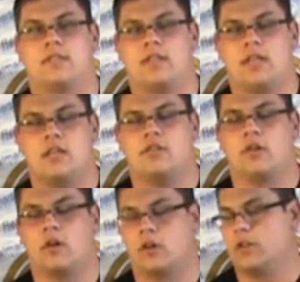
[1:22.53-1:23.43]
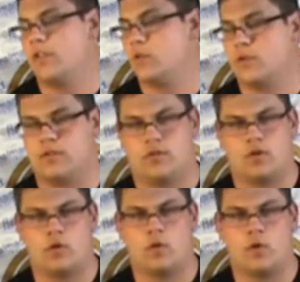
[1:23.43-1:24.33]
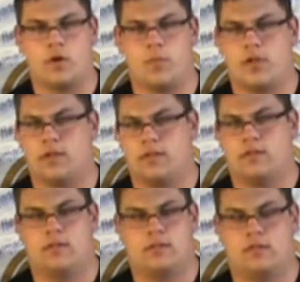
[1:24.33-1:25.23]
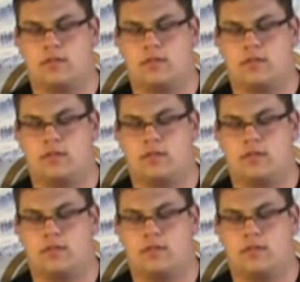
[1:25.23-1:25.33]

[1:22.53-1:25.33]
teacher, who is the creepiest.